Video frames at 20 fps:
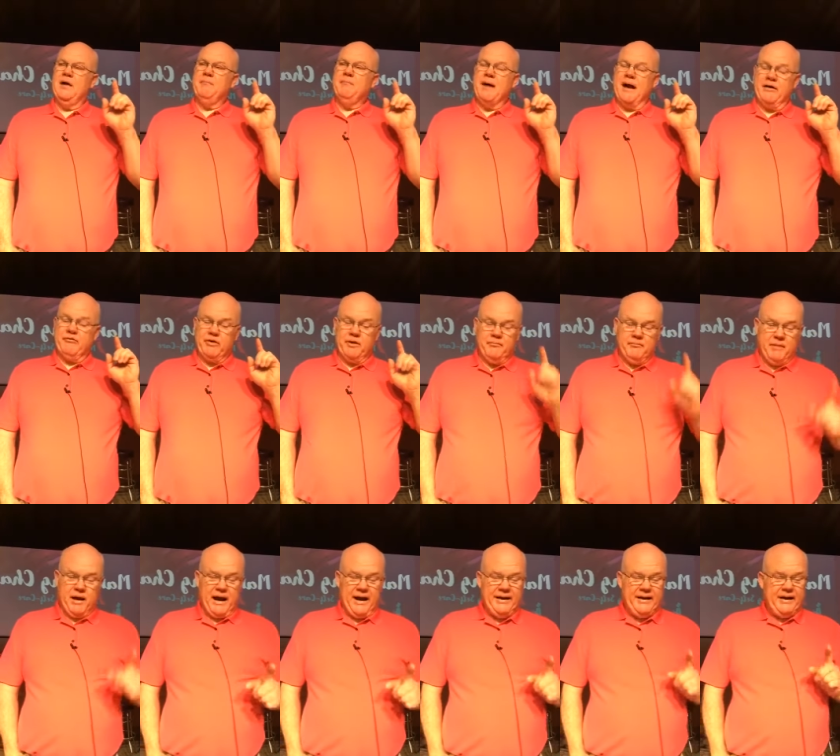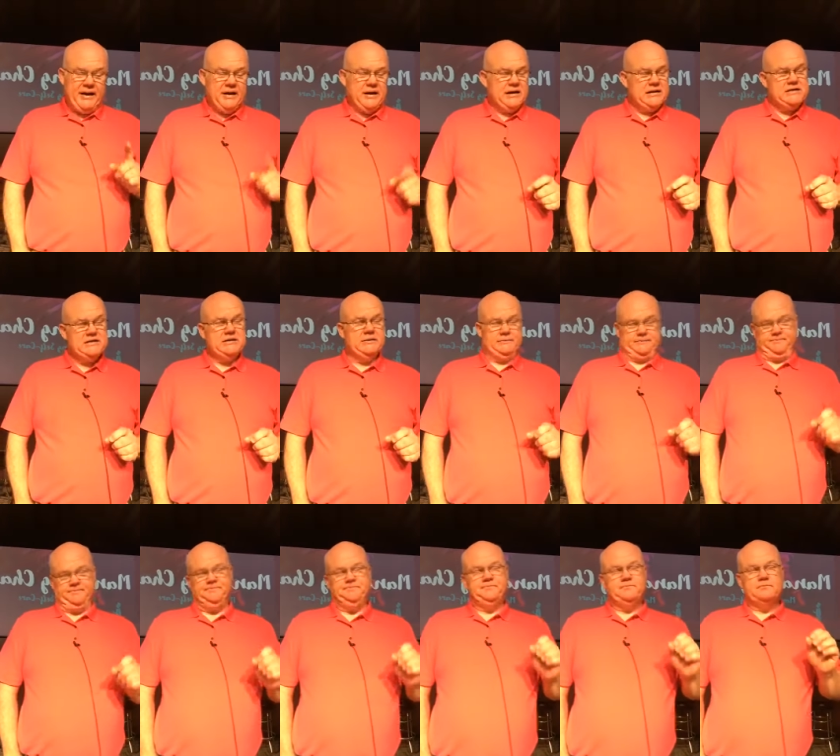by reminding us
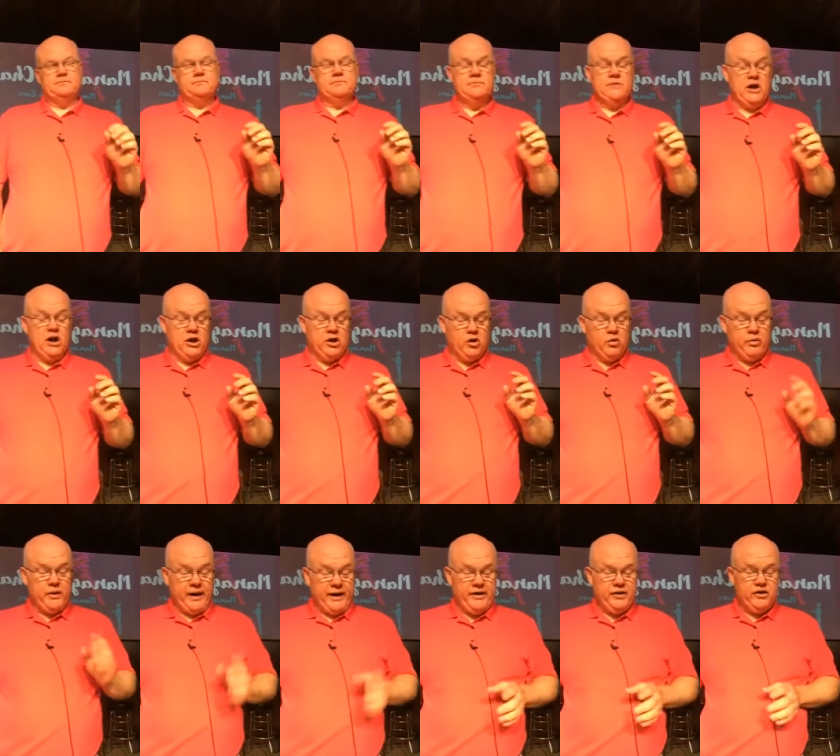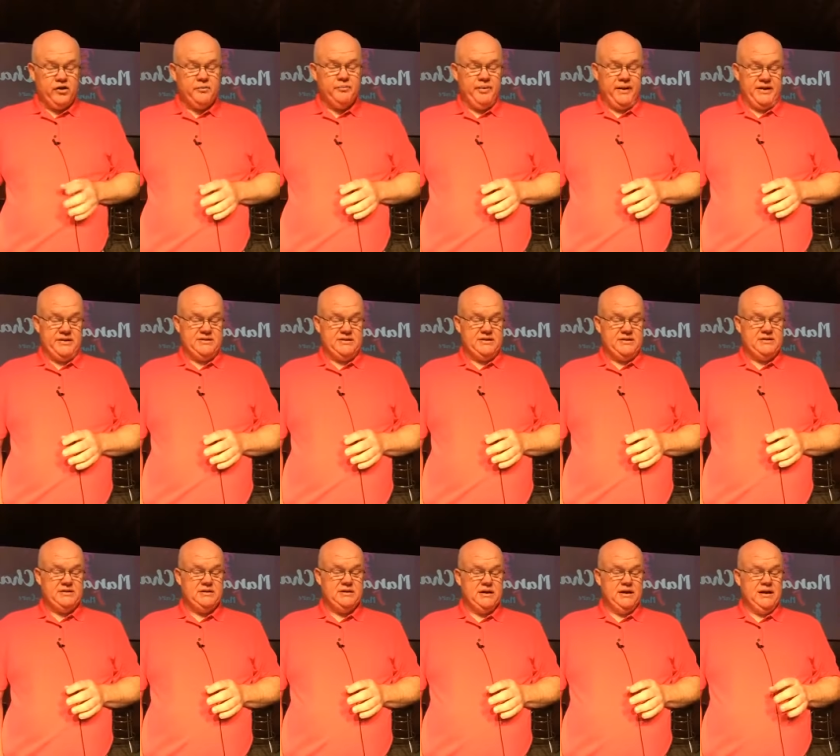on a regular
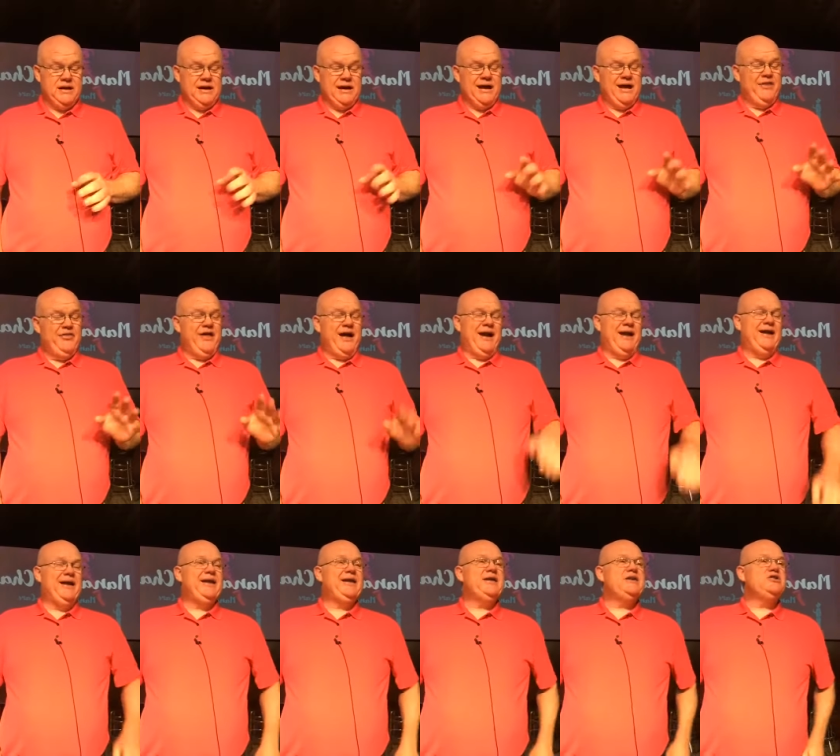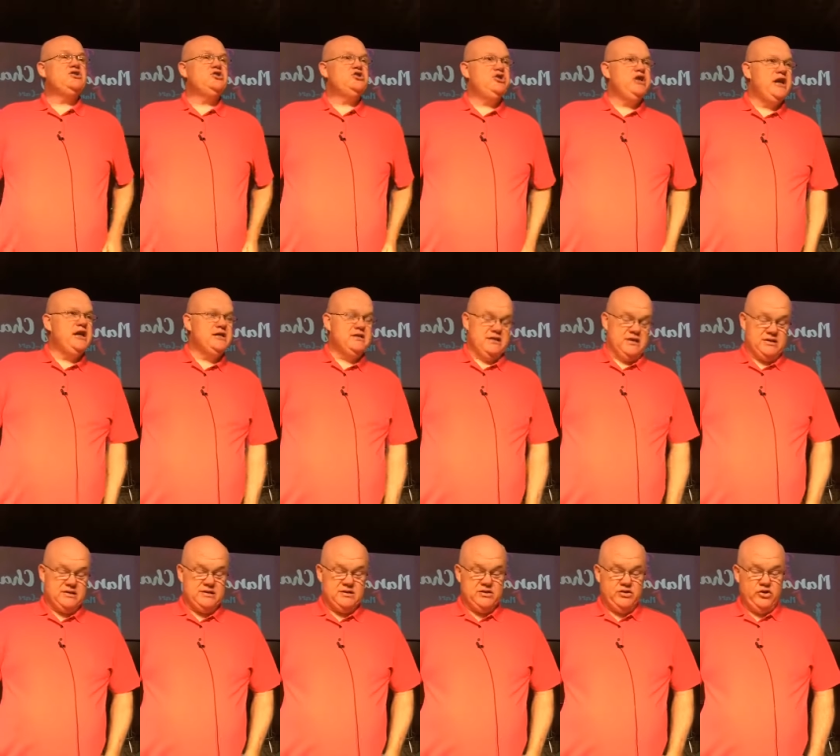basis that it is
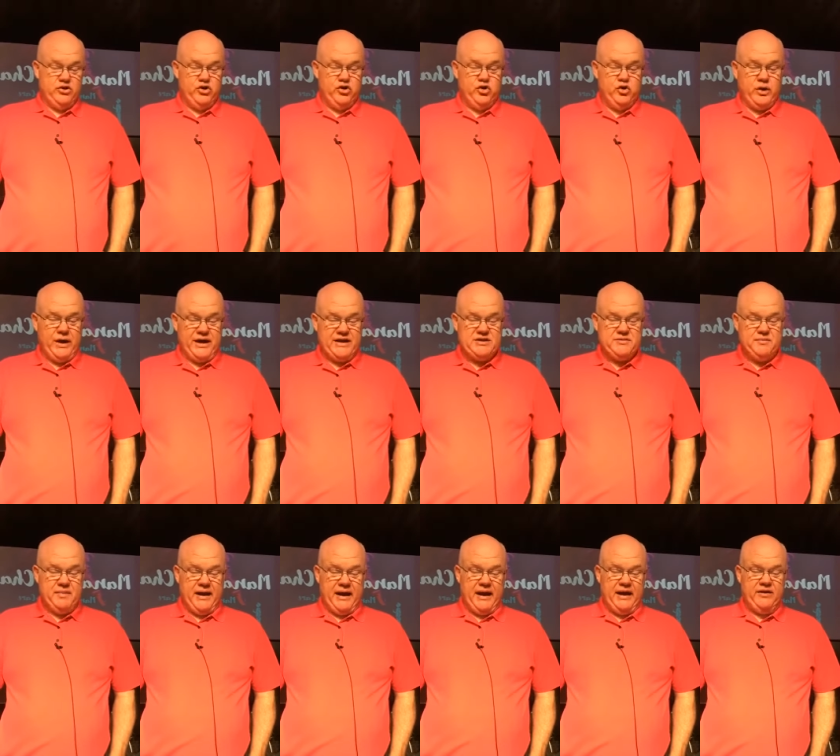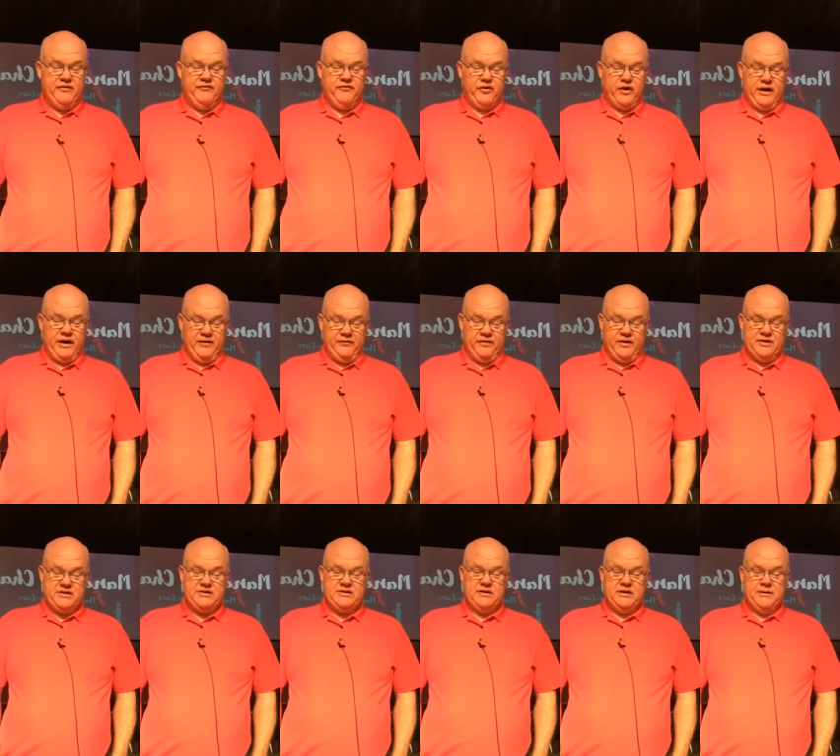Jesus who has made
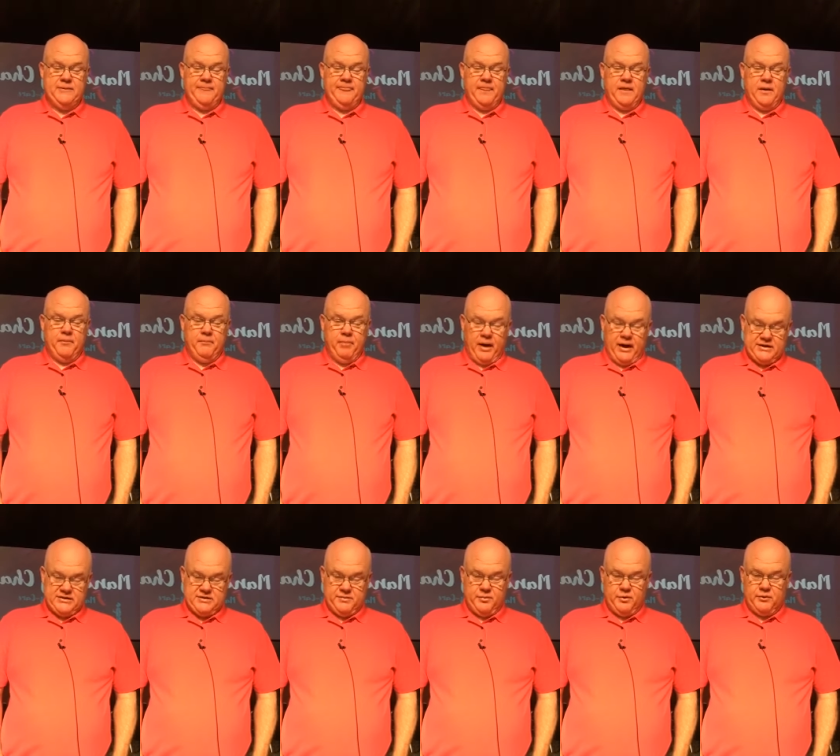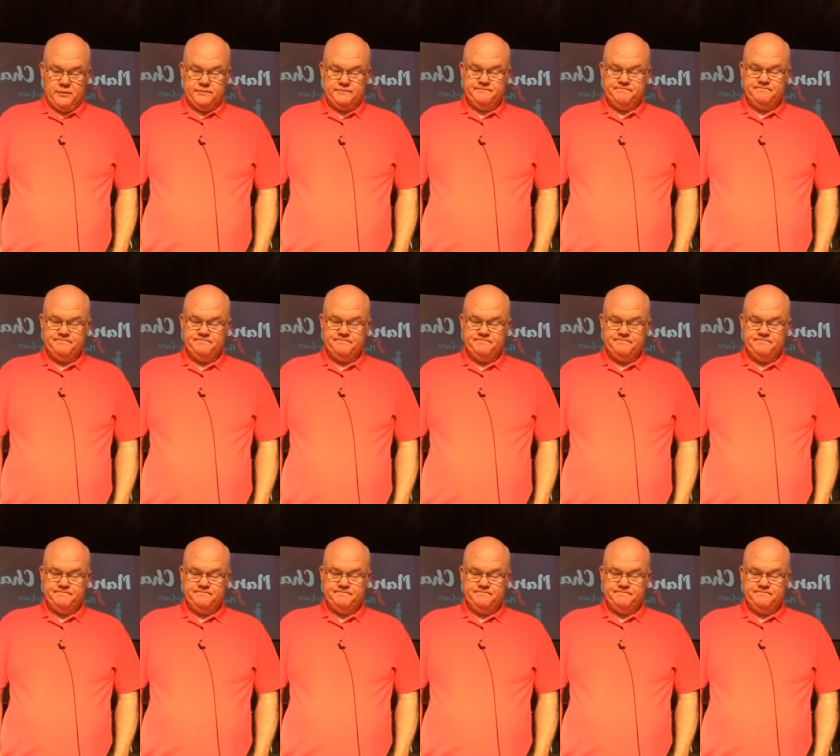forgiveness possible.